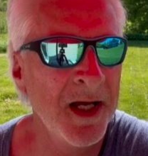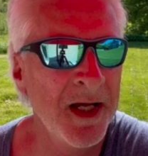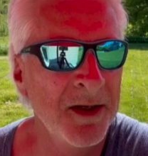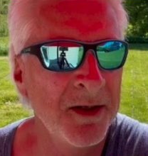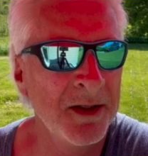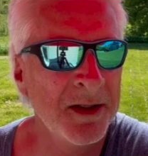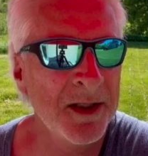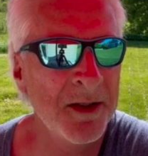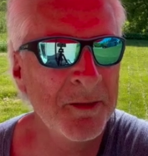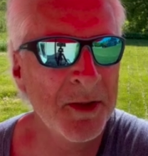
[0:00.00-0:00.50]

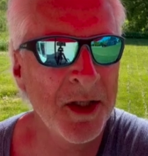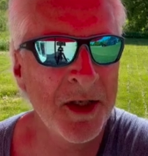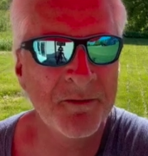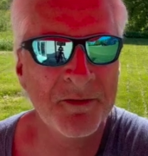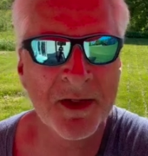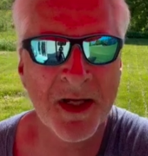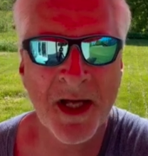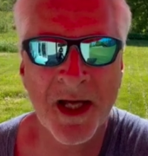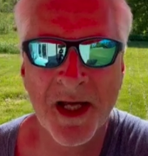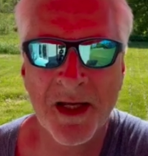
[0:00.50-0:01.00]
coming off
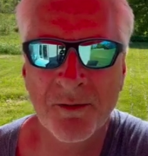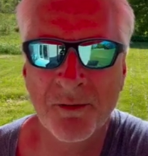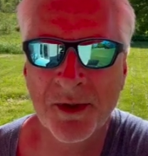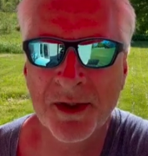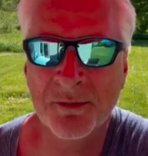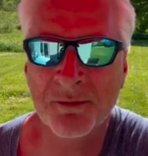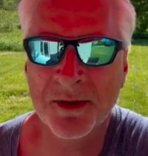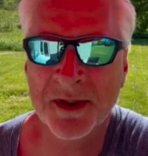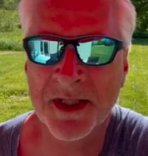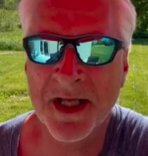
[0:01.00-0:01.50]
the highway
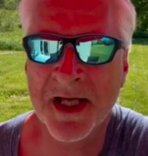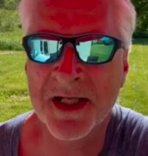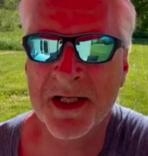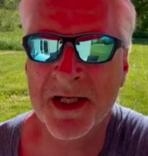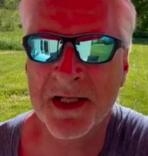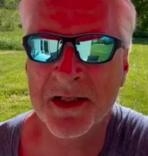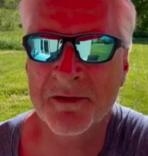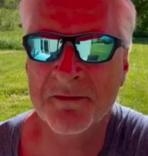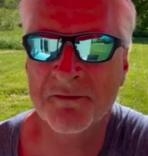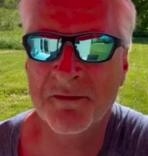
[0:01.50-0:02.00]
with that
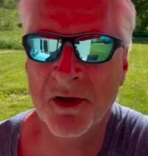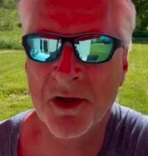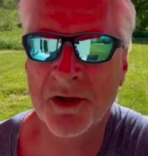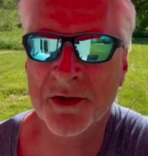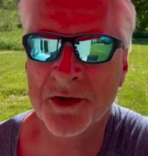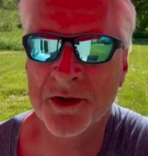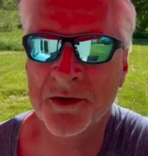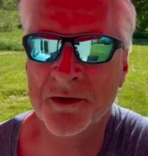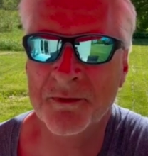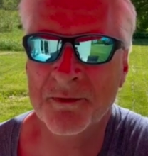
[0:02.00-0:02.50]
kind of
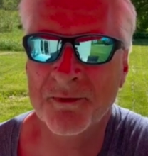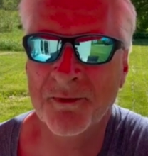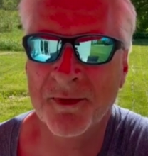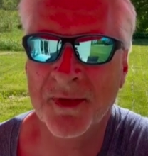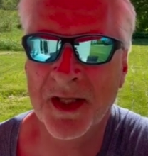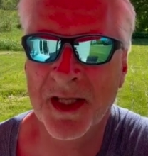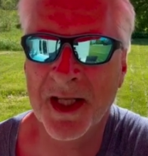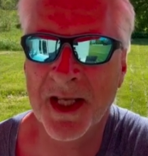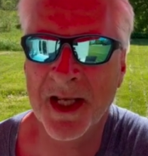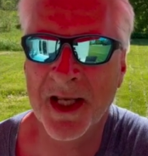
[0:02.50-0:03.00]
volume
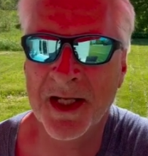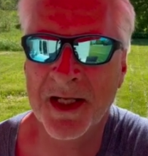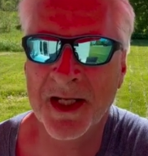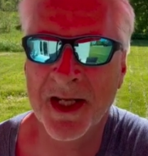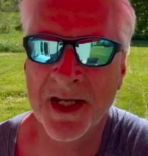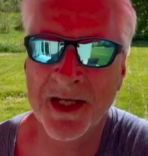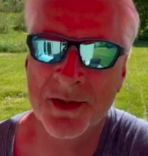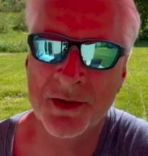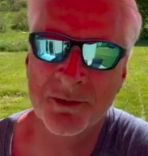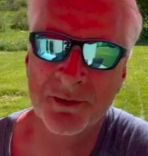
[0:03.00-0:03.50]
and
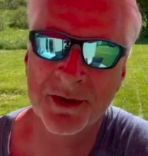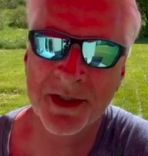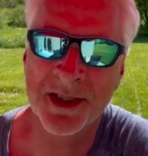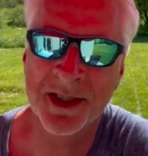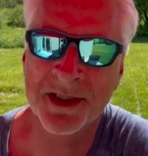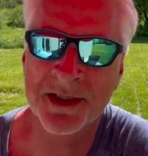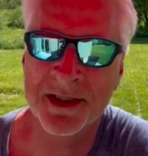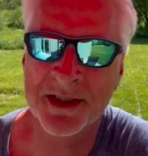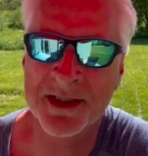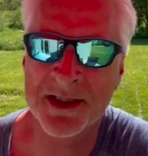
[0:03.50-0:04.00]
entering
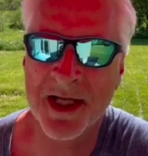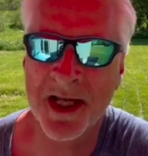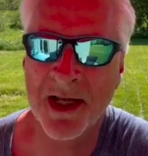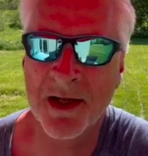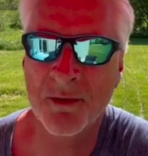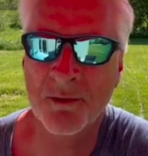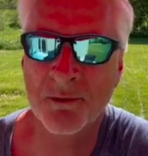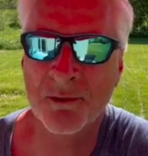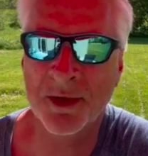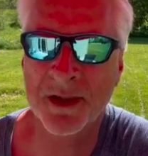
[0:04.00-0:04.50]
into
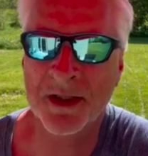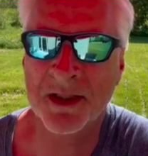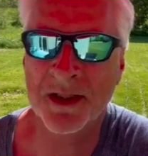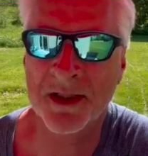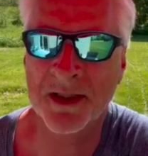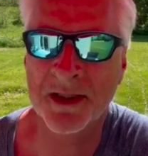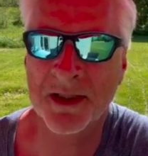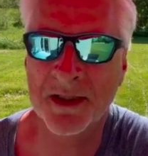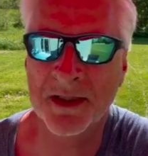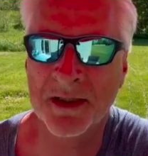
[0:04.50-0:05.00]
town with
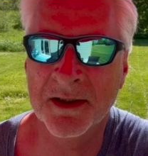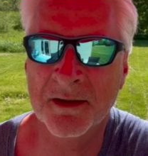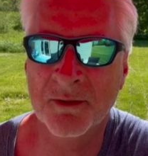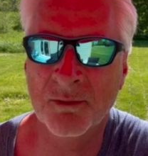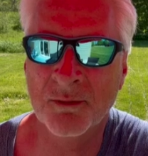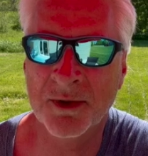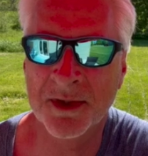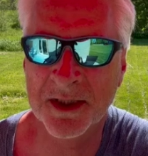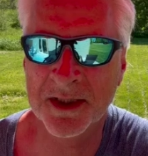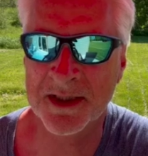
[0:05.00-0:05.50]

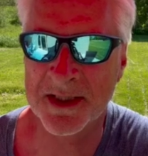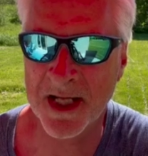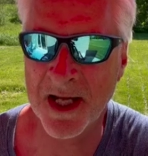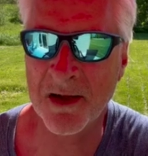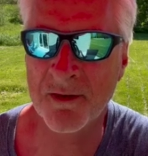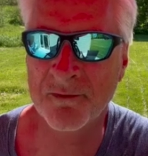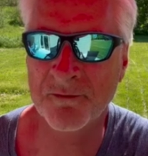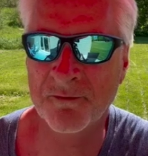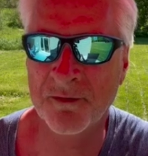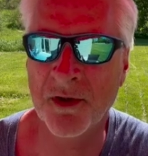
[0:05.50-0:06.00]
the
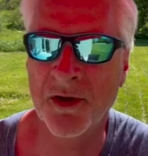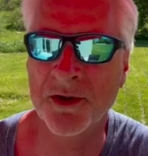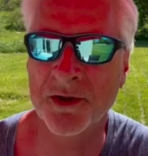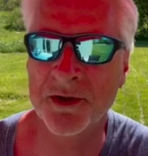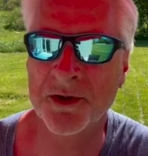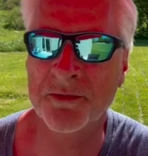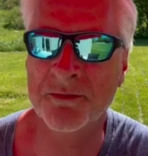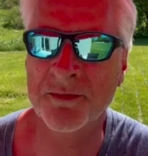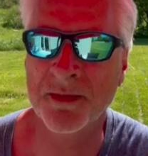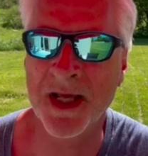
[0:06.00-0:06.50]
town
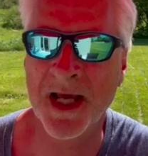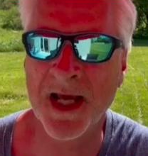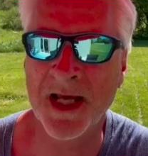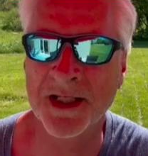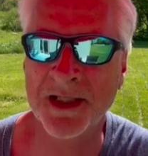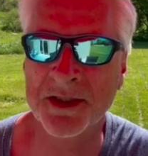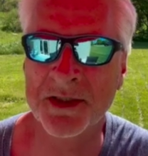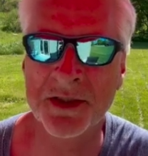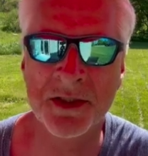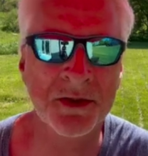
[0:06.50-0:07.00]
volume
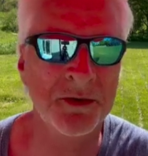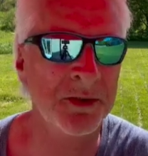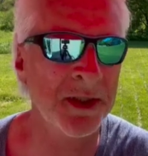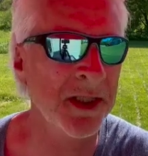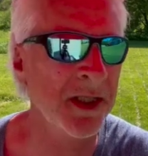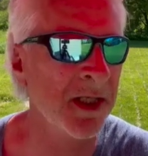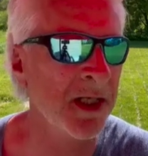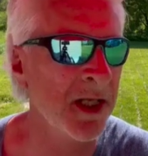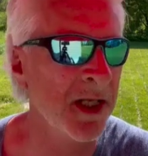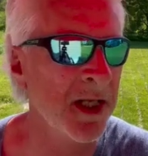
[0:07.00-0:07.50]
added to it.
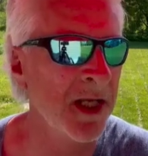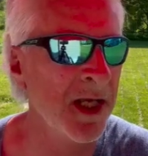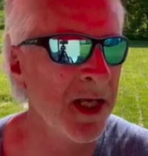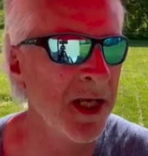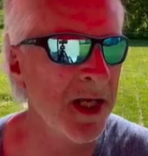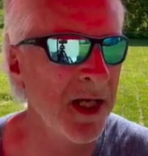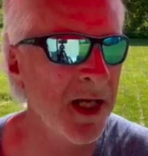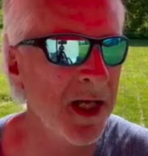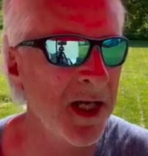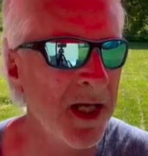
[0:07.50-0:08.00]

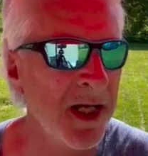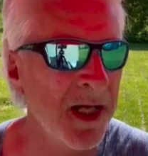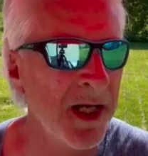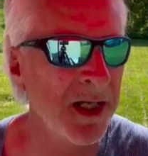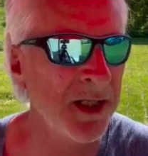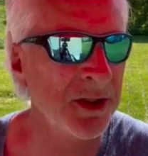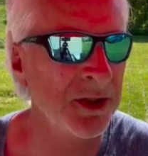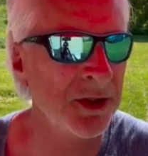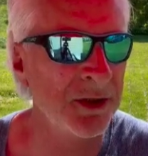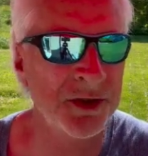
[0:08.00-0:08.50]

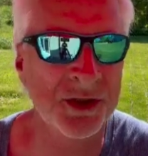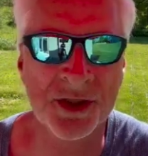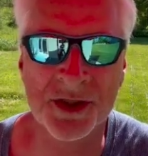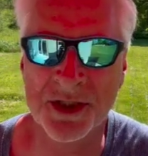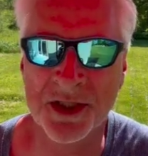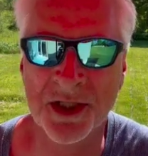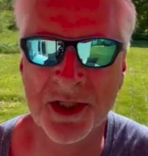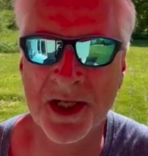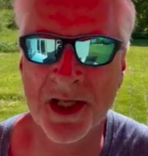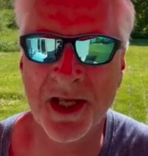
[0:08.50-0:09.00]
You're just
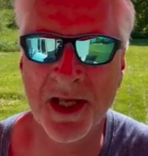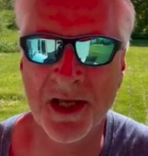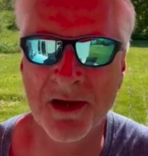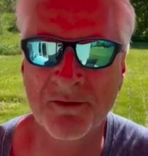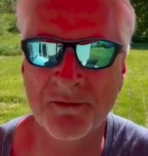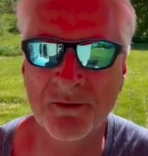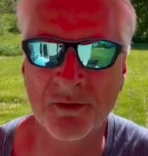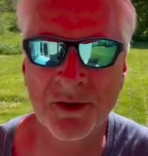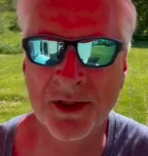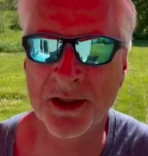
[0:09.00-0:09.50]
going to
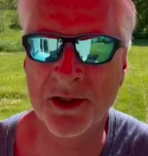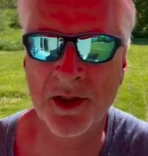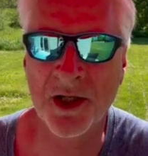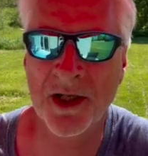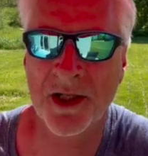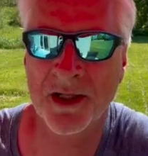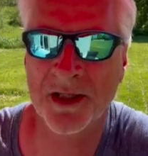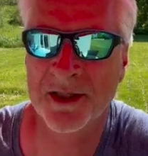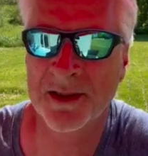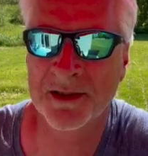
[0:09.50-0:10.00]
have
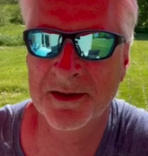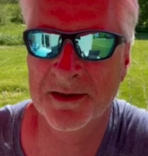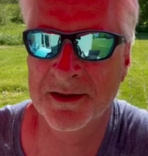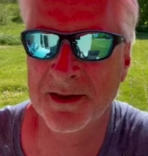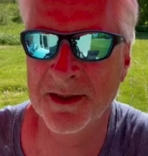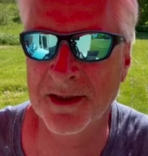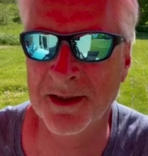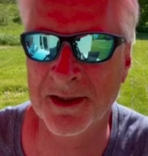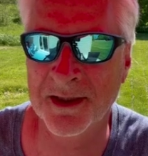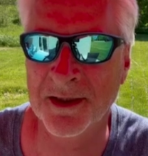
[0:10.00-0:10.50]
gridlock
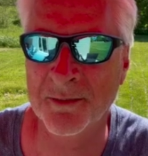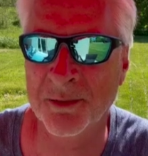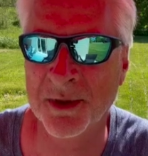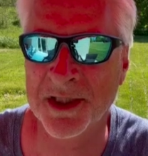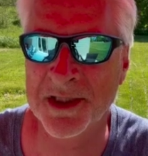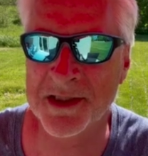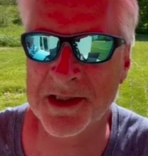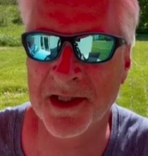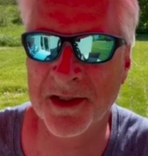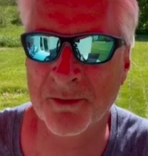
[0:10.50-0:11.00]
in a
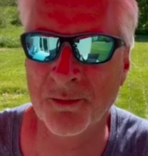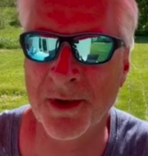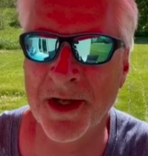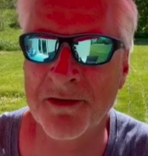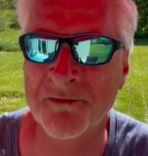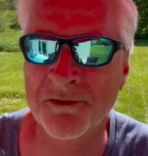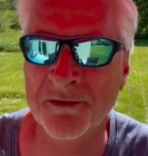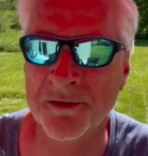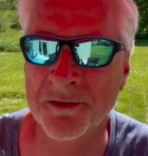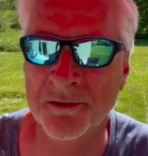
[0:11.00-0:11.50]
place like
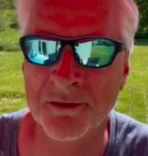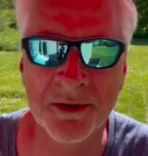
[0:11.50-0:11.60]
Renfrew,